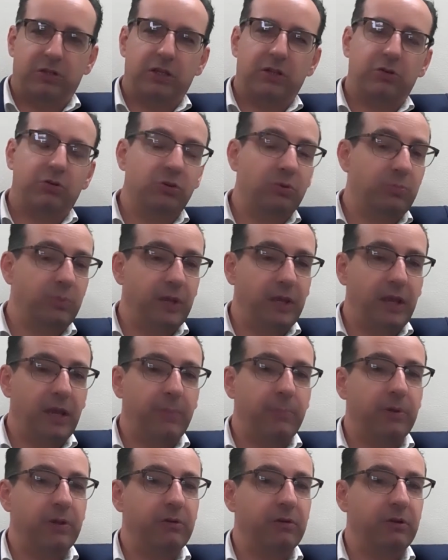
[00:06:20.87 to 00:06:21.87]
it could be a
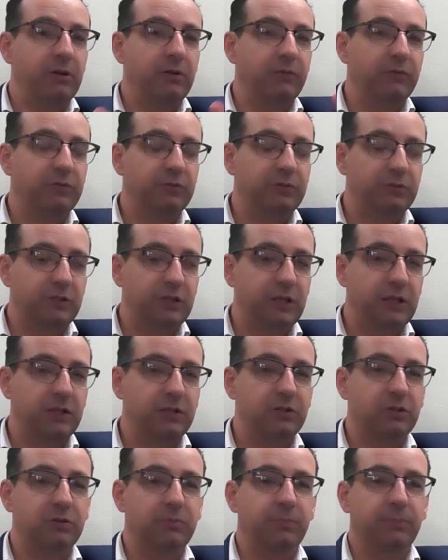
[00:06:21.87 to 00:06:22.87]
period of
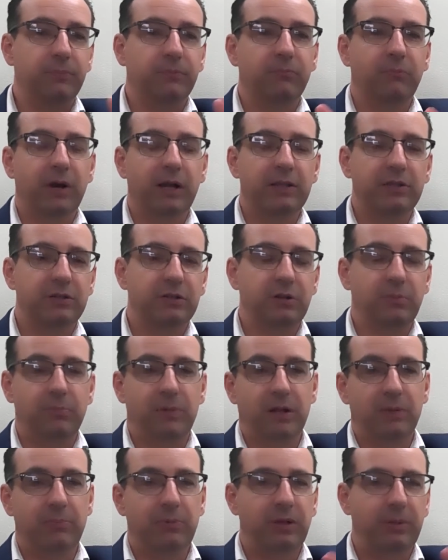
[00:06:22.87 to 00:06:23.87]
6 months, it
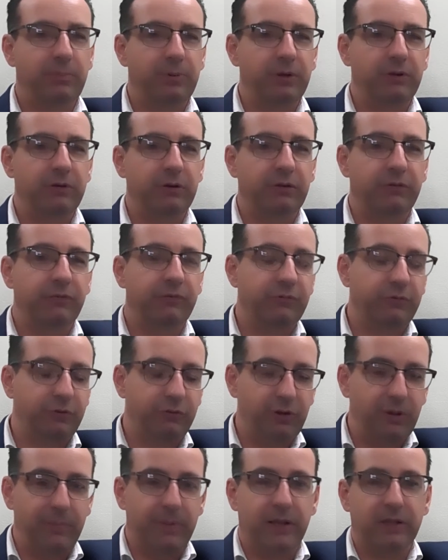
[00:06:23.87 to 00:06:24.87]
might be a period of
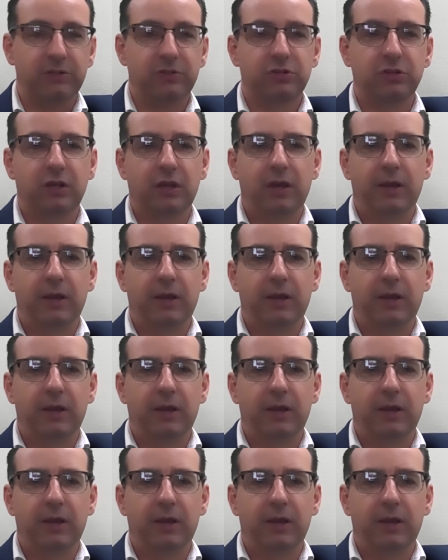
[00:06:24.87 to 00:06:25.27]
3 months,